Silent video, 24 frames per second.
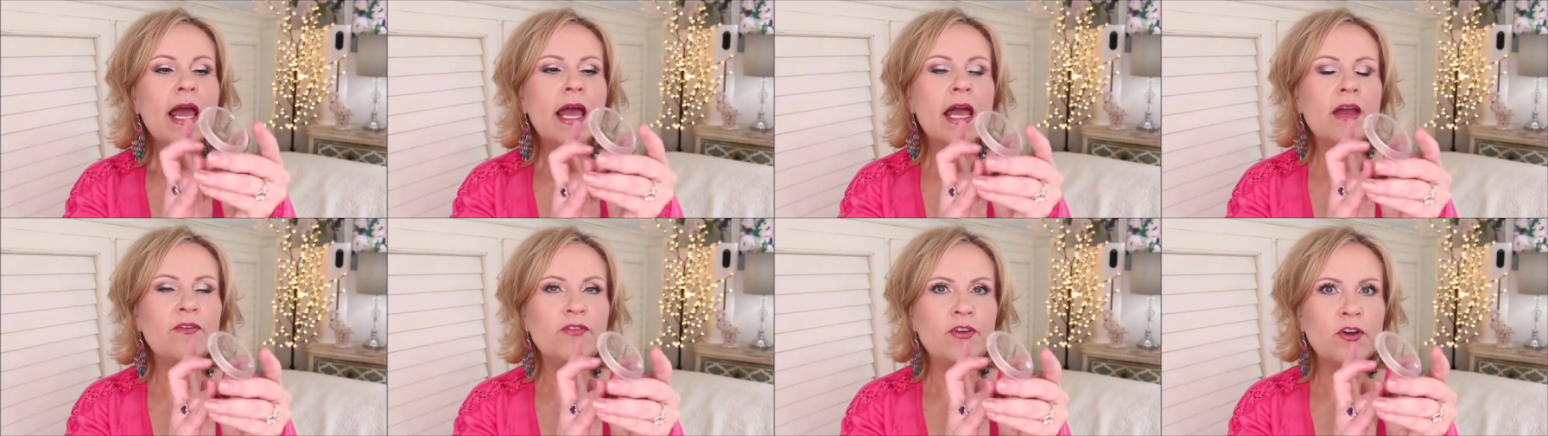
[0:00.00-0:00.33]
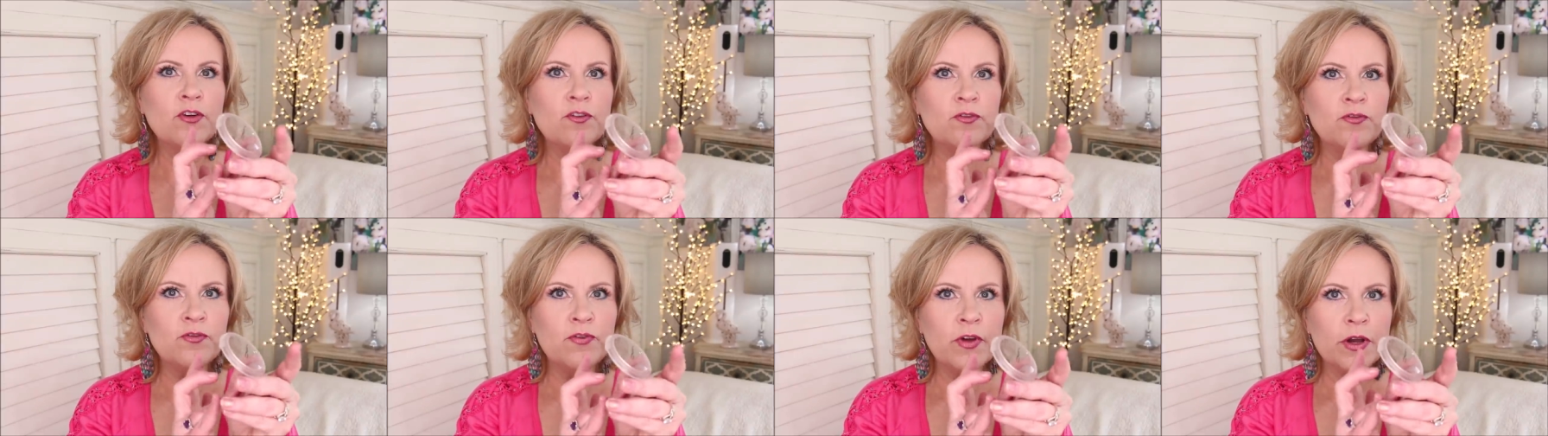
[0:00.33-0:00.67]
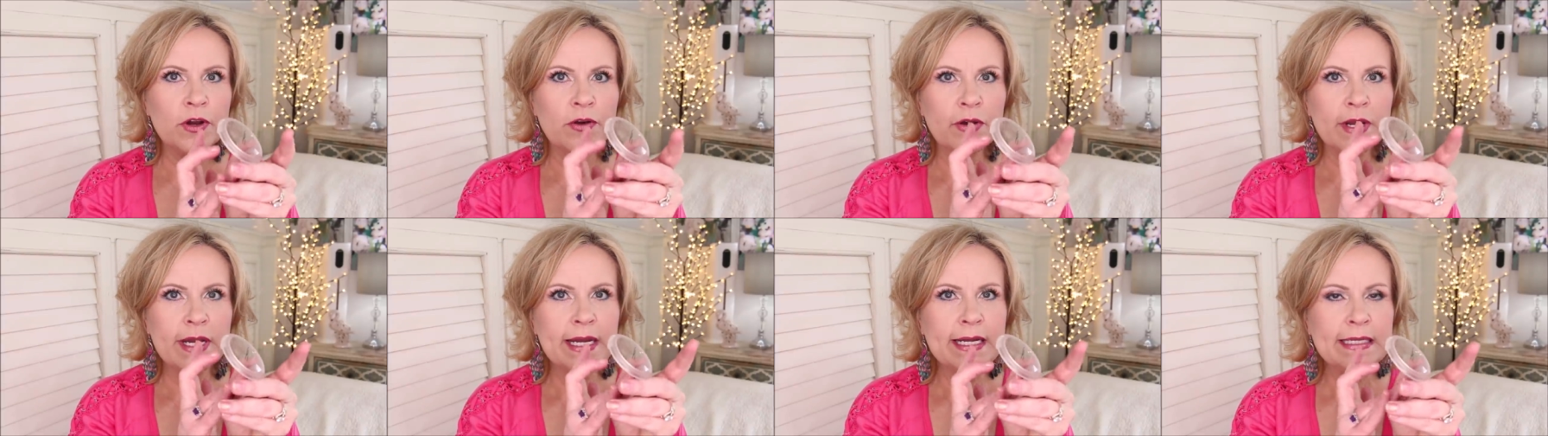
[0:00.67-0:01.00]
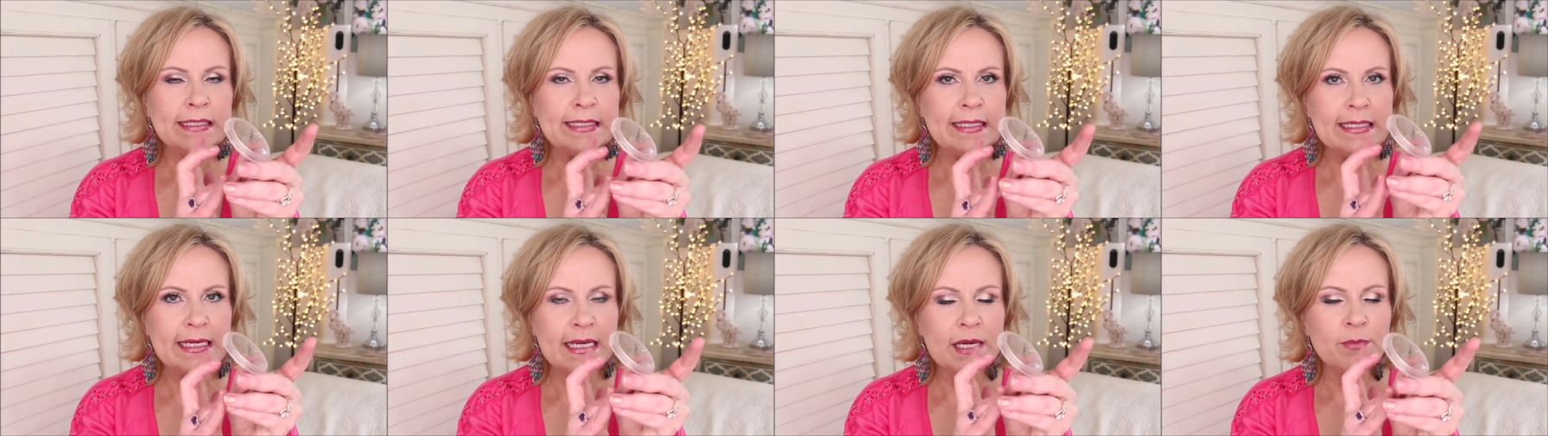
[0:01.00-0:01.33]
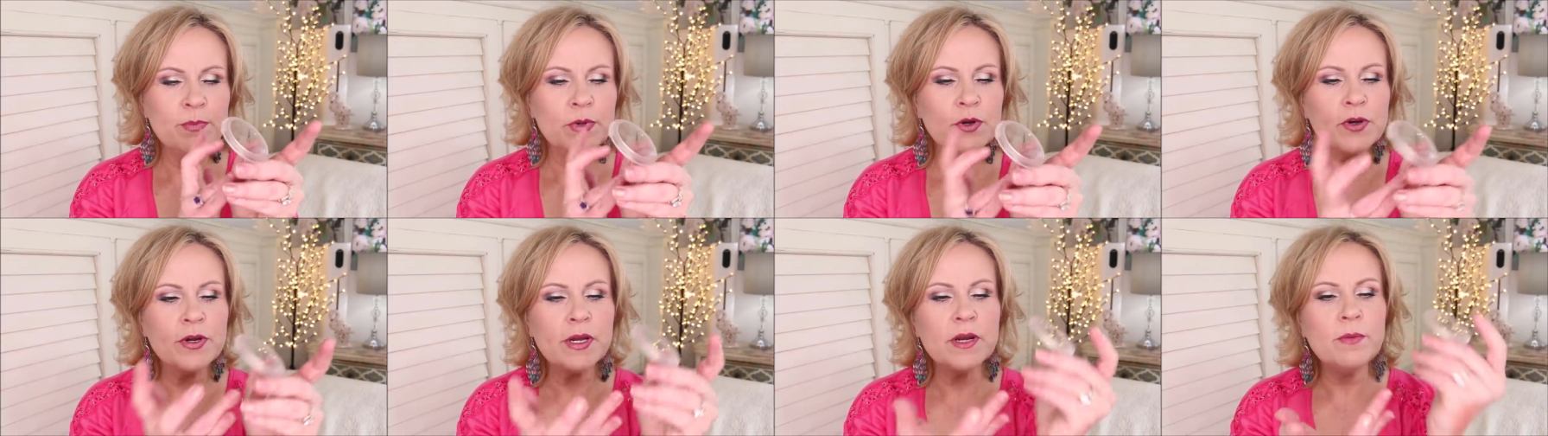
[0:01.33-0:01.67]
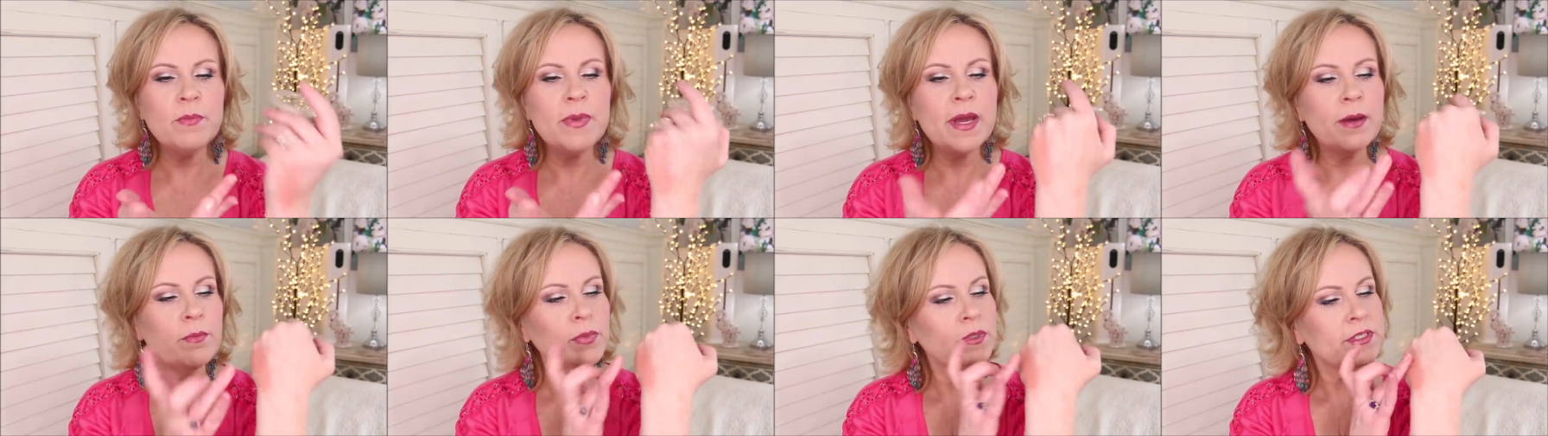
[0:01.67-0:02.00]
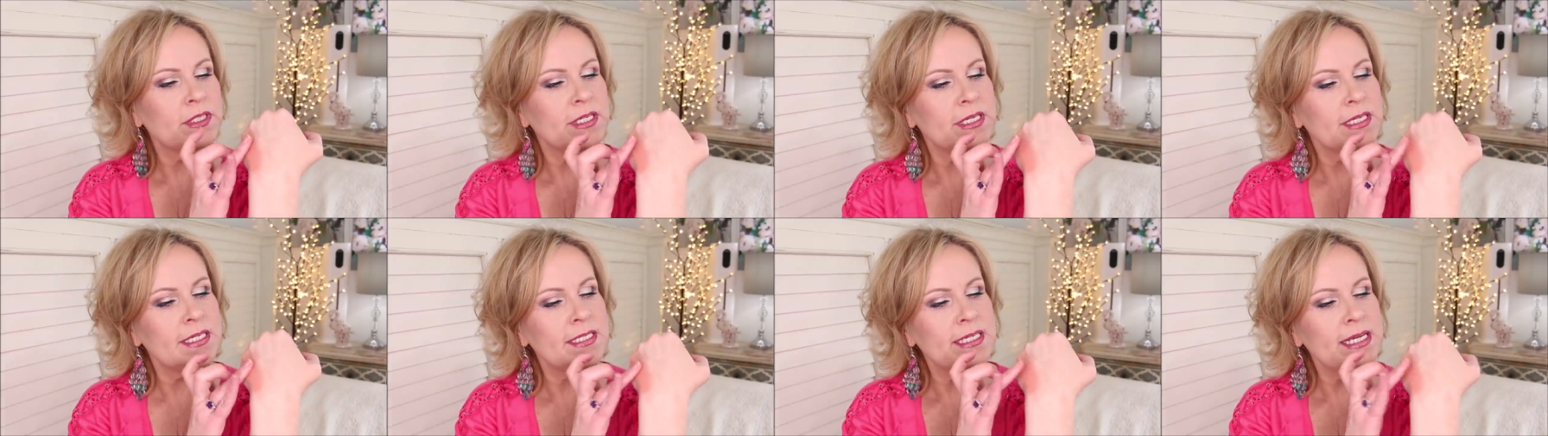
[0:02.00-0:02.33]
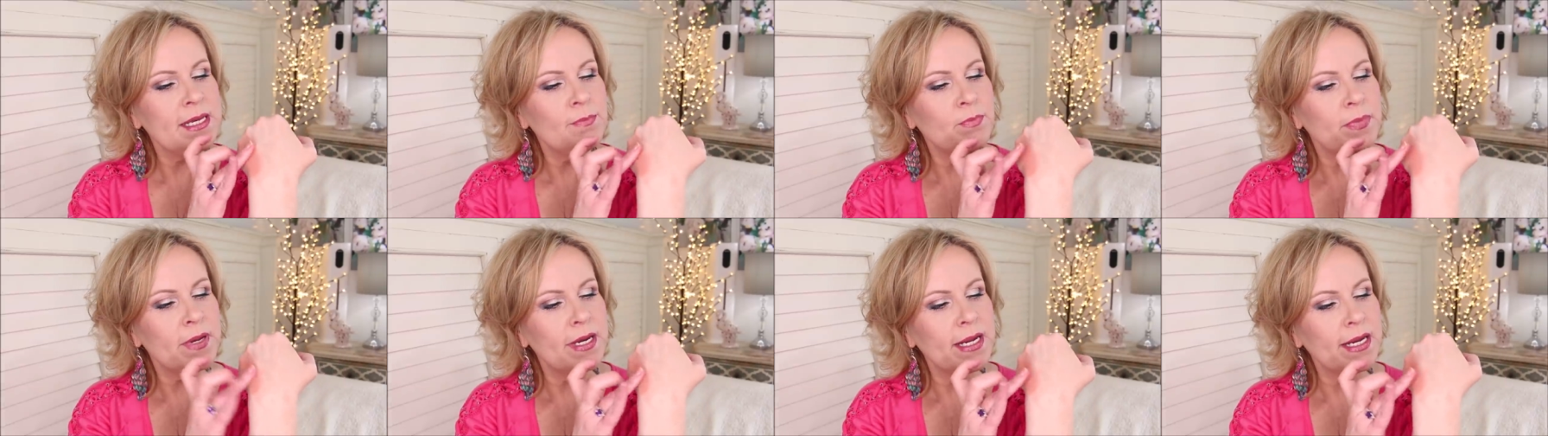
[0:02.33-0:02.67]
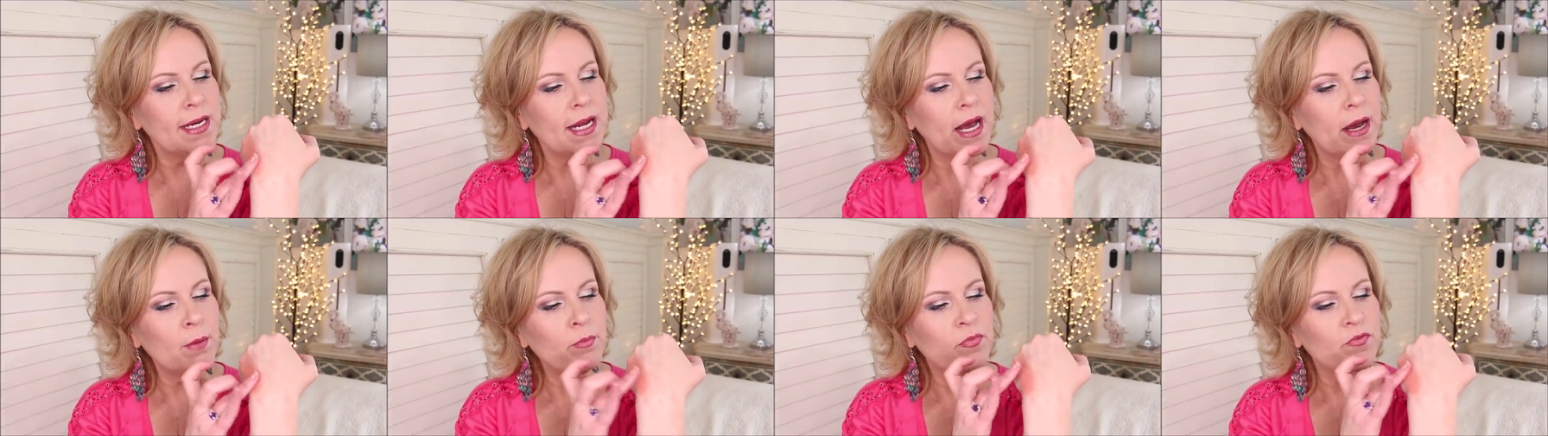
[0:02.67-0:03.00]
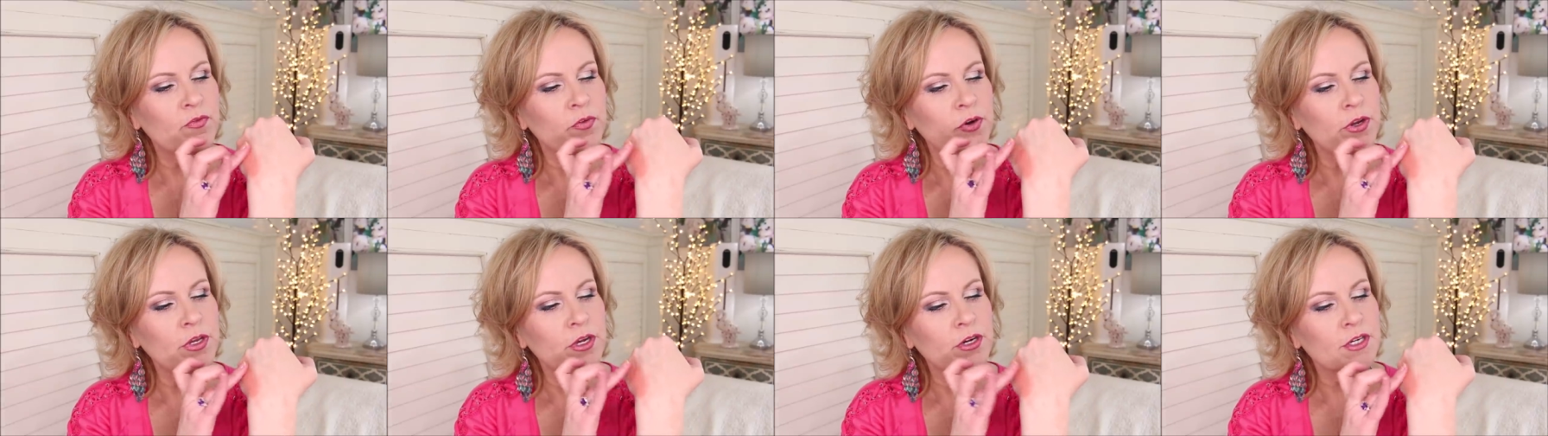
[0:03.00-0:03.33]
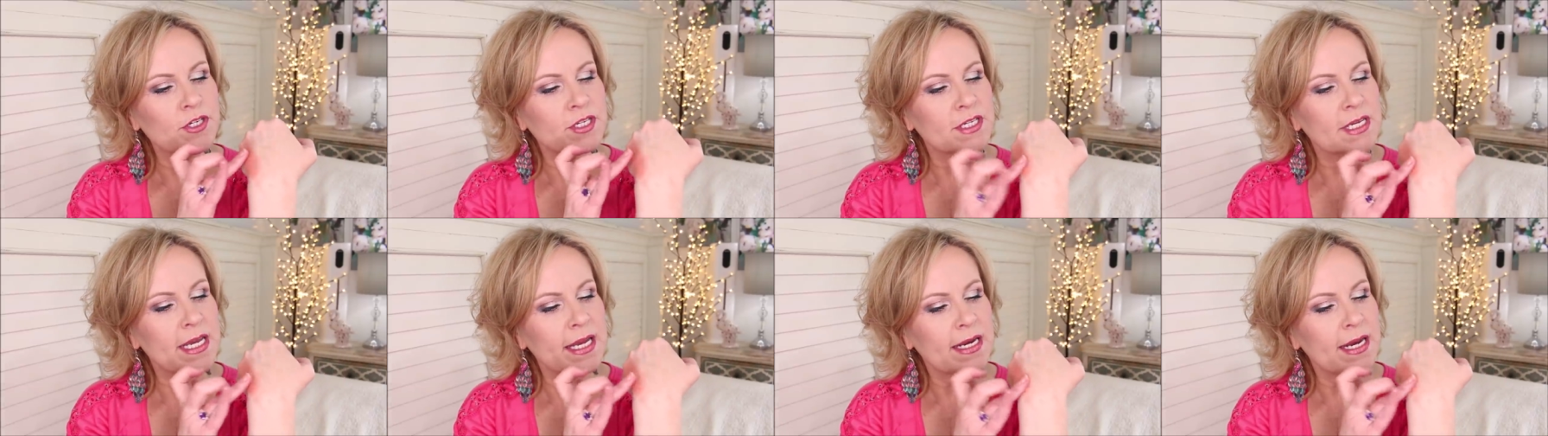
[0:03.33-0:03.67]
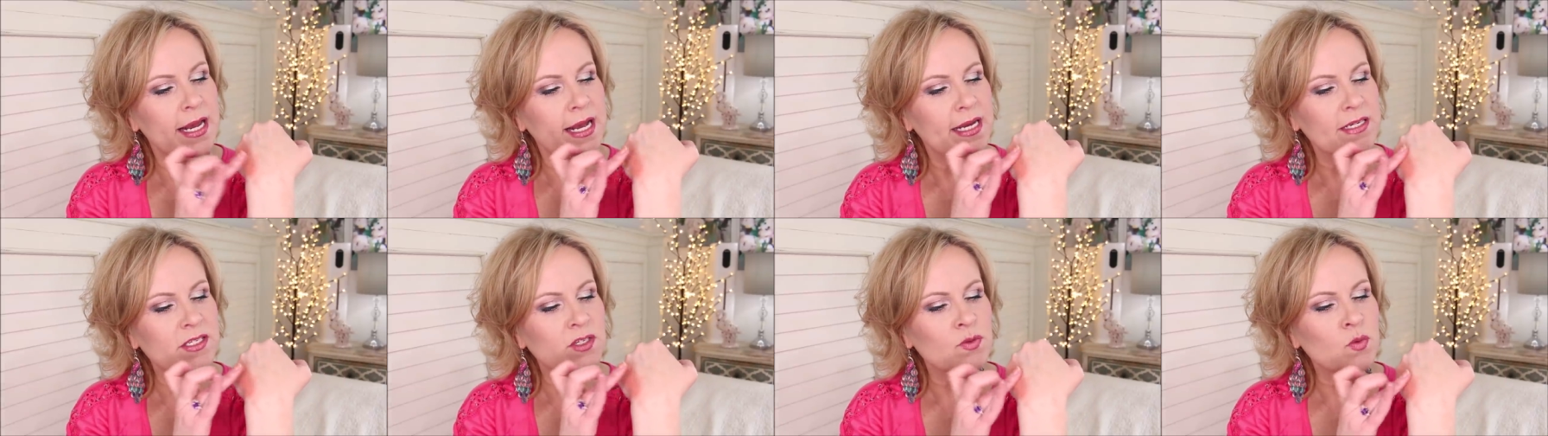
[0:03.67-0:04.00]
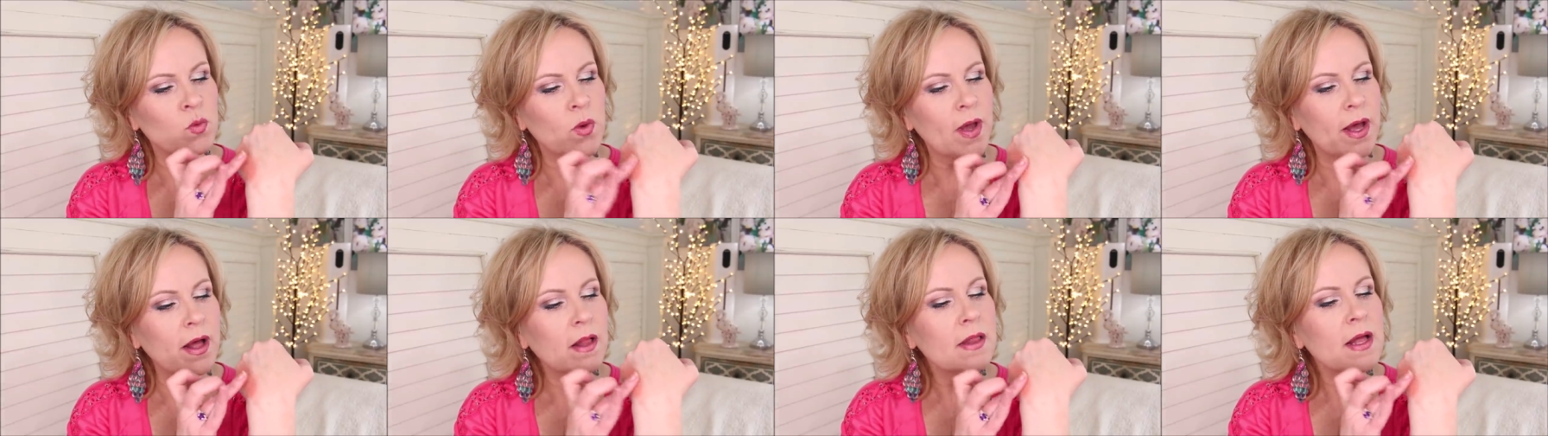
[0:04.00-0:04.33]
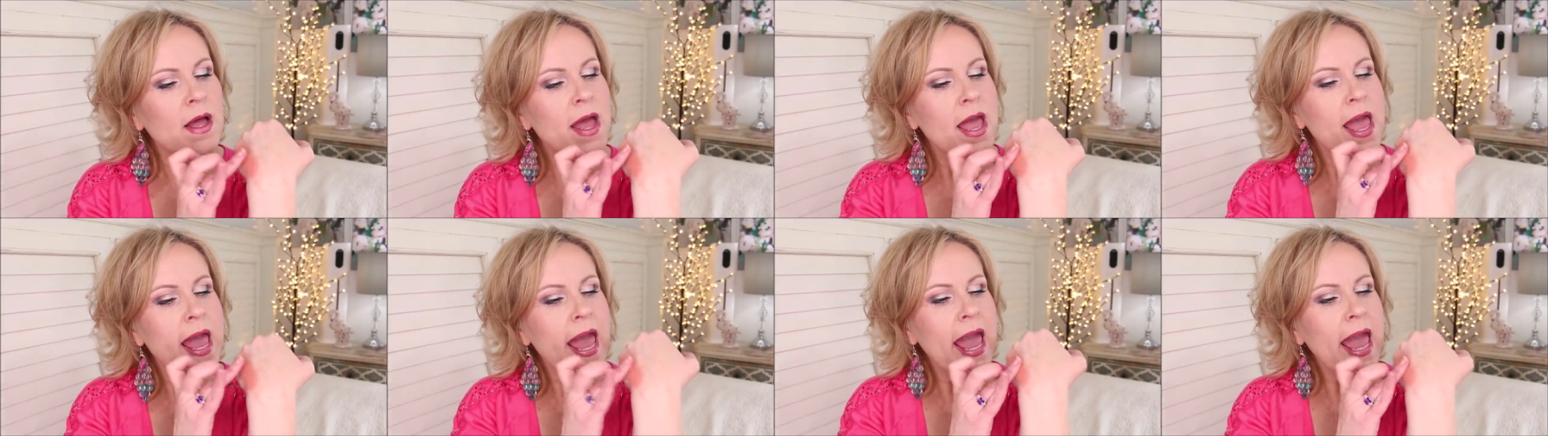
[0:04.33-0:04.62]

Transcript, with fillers: If you're very deep, you're gonna be able to deepen it up for your skin as well.